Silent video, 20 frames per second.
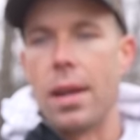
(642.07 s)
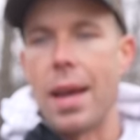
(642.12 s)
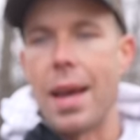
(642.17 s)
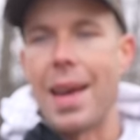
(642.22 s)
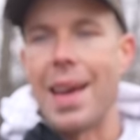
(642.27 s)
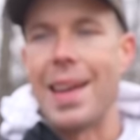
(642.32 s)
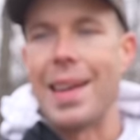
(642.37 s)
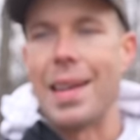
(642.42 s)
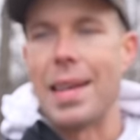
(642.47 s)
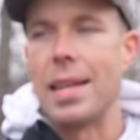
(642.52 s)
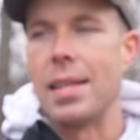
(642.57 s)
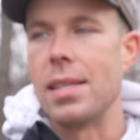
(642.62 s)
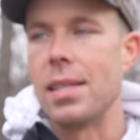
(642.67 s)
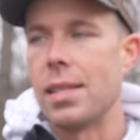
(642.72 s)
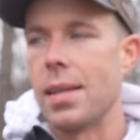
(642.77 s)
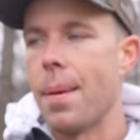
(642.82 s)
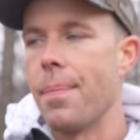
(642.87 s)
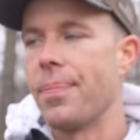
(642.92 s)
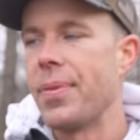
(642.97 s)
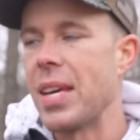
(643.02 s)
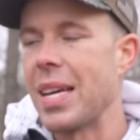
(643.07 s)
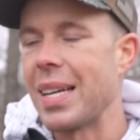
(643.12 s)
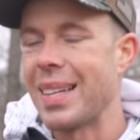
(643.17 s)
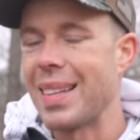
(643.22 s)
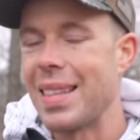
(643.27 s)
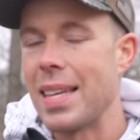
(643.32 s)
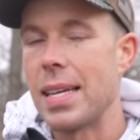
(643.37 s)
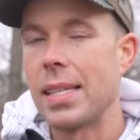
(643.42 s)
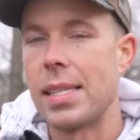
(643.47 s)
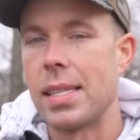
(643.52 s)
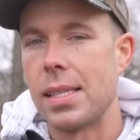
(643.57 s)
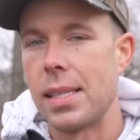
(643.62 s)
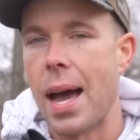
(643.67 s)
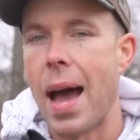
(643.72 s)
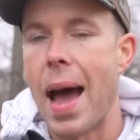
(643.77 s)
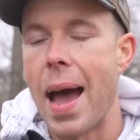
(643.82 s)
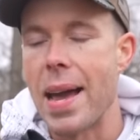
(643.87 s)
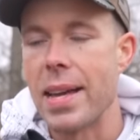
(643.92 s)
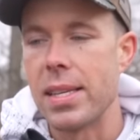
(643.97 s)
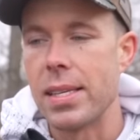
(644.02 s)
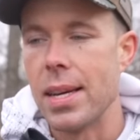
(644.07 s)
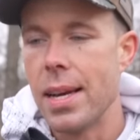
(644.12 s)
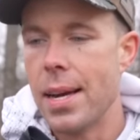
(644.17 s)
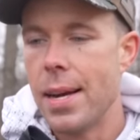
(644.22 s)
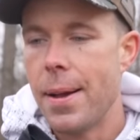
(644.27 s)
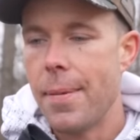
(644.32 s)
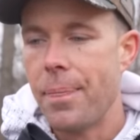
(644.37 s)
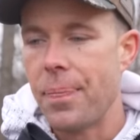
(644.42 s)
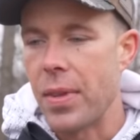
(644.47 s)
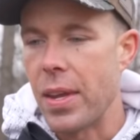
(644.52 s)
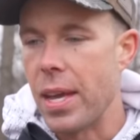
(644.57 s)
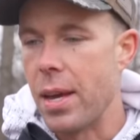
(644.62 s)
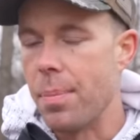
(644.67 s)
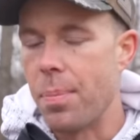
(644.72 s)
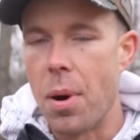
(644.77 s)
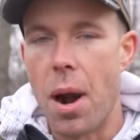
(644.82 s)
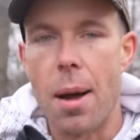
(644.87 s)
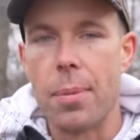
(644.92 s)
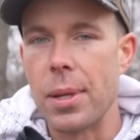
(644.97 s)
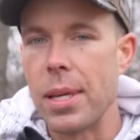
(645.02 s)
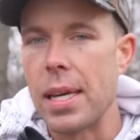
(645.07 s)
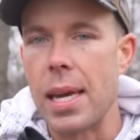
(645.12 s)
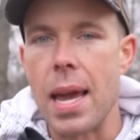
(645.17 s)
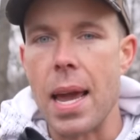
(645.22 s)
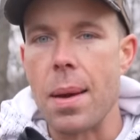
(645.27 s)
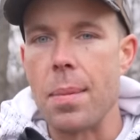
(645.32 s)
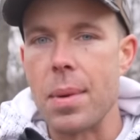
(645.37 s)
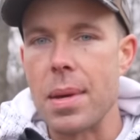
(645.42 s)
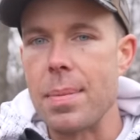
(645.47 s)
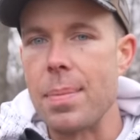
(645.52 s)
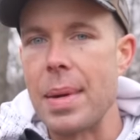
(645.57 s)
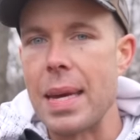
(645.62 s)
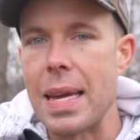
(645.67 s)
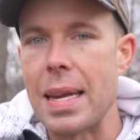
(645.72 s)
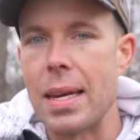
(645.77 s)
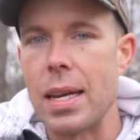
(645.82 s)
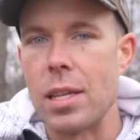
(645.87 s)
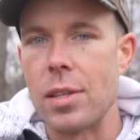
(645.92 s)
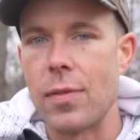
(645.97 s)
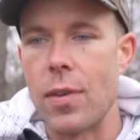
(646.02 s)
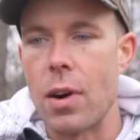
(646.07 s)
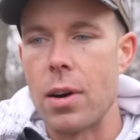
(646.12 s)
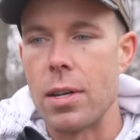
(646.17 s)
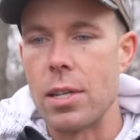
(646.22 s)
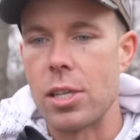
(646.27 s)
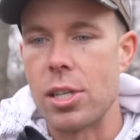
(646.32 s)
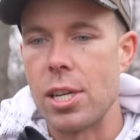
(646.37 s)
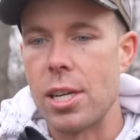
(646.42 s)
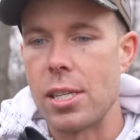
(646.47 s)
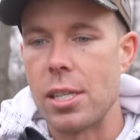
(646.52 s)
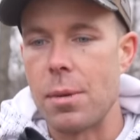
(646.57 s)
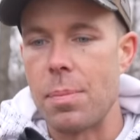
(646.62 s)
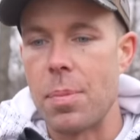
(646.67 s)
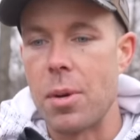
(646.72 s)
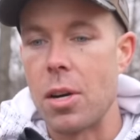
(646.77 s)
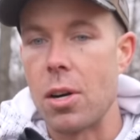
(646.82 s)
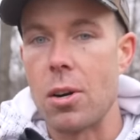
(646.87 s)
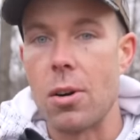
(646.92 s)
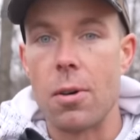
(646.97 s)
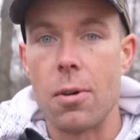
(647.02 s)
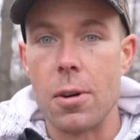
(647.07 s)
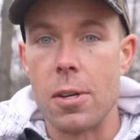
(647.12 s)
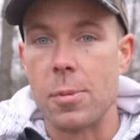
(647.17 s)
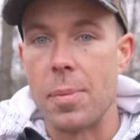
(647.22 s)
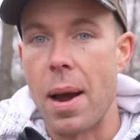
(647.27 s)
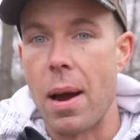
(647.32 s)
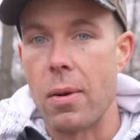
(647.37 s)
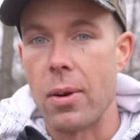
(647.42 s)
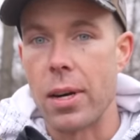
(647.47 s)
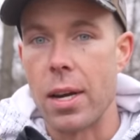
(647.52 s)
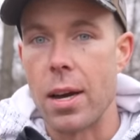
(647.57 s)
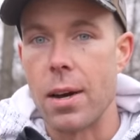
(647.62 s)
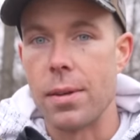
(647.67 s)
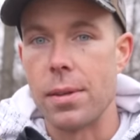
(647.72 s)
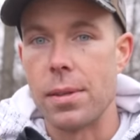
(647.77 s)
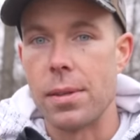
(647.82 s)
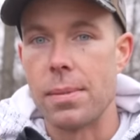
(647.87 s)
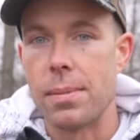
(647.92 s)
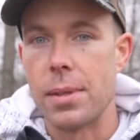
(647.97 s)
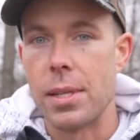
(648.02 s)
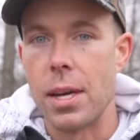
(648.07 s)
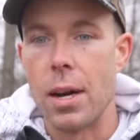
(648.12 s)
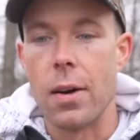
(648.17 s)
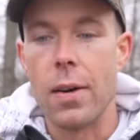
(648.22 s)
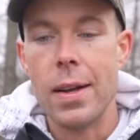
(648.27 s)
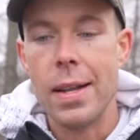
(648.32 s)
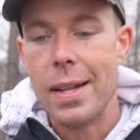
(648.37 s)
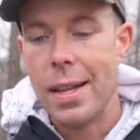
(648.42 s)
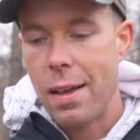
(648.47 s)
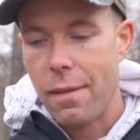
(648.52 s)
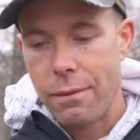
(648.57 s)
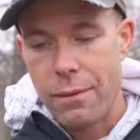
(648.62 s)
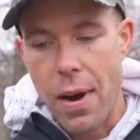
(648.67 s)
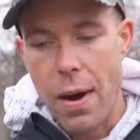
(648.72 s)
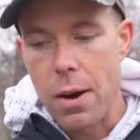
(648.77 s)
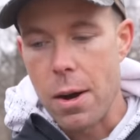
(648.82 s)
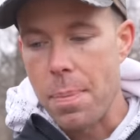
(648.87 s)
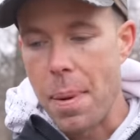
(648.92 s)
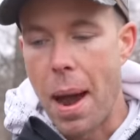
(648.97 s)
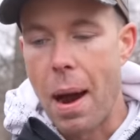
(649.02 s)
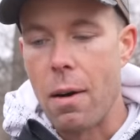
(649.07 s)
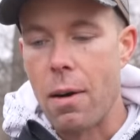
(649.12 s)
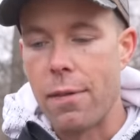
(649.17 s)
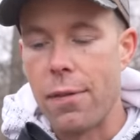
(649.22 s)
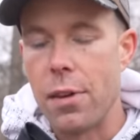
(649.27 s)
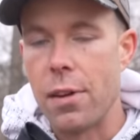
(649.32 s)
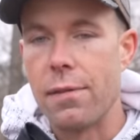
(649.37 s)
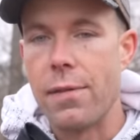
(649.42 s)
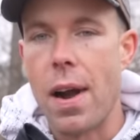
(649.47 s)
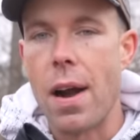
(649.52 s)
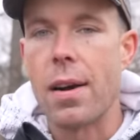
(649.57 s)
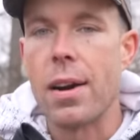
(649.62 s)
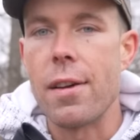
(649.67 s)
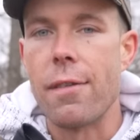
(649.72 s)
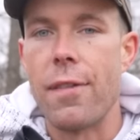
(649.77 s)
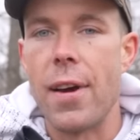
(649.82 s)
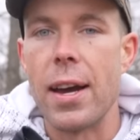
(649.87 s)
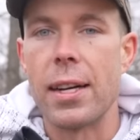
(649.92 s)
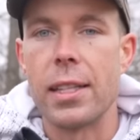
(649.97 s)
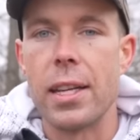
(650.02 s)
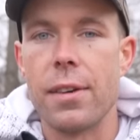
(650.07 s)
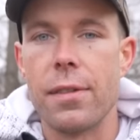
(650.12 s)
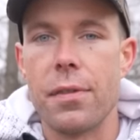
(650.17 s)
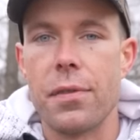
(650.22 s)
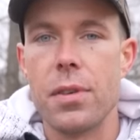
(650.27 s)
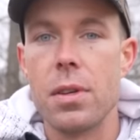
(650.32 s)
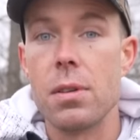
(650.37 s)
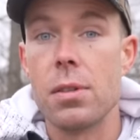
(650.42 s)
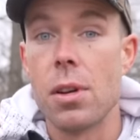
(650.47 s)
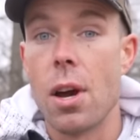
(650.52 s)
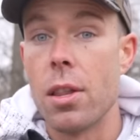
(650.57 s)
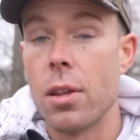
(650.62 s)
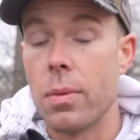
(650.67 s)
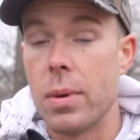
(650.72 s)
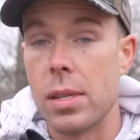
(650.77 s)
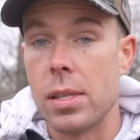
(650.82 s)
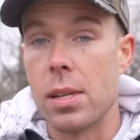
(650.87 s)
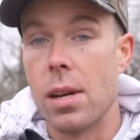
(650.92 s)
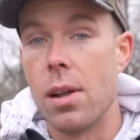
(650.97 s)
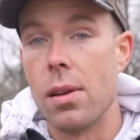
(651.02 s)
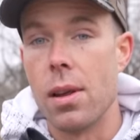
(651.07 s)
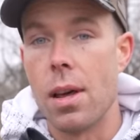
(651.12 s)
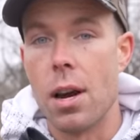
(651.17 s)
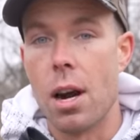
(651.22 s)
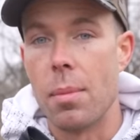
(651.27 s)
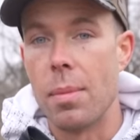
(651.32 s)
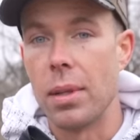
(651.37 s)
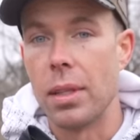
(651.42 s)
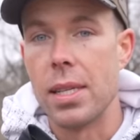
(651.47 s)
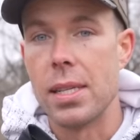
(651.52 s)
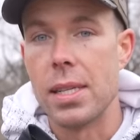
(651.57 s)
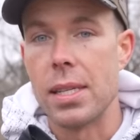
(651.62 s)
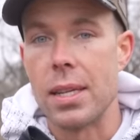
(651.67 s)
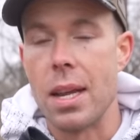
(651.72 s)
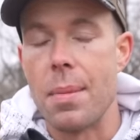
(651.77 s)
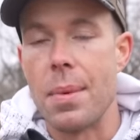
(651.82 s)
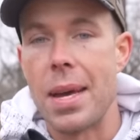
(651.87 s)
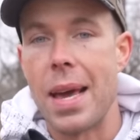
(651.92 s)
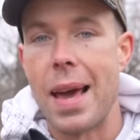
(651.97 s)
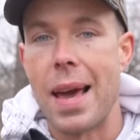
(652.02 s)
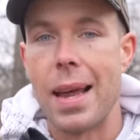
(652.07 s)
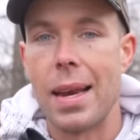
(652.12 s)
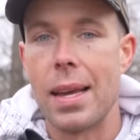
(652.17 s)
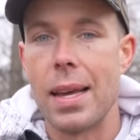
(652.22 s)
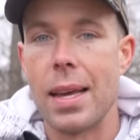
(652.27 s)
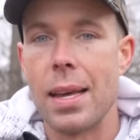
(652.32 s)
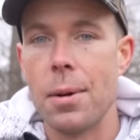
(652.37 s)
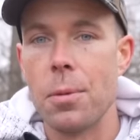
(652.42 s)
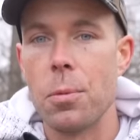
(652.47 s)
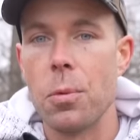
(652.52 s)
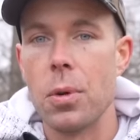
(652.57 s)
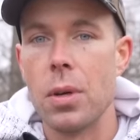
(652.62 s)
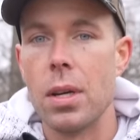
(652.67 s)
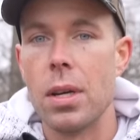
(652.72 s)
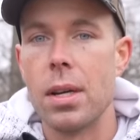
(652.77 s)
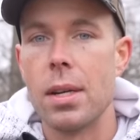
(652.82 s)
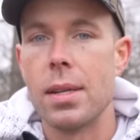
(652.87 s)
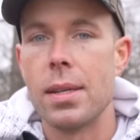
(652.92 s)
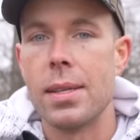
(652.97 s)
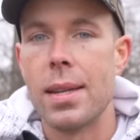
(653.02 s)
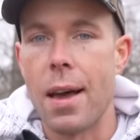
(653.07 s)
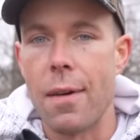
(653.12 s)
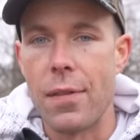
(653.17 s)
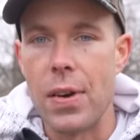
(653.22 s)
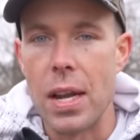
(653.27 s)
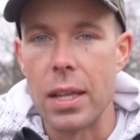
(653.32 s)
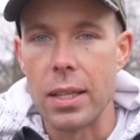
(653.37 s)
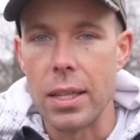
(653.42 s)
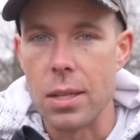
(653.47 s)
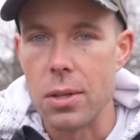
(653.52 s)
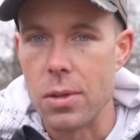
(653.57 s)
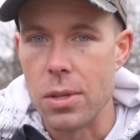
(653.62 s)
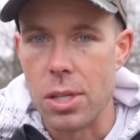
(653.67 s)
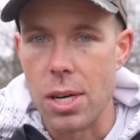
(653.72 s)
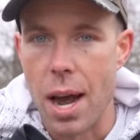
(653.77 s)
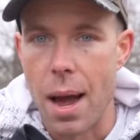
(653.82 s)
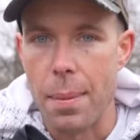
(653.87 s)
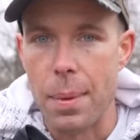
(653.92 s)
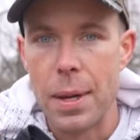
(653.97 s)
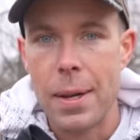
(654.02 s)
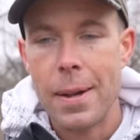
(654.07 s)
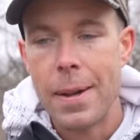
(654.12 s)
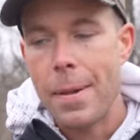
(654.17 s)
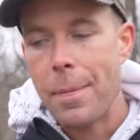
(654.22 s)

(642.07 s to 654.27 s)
And, and something this size, it probably can't be beat as far as just pure horsepower goes. So very powerful, very effective. You saw the result on our ballistic dummy head. It would definitely do the job.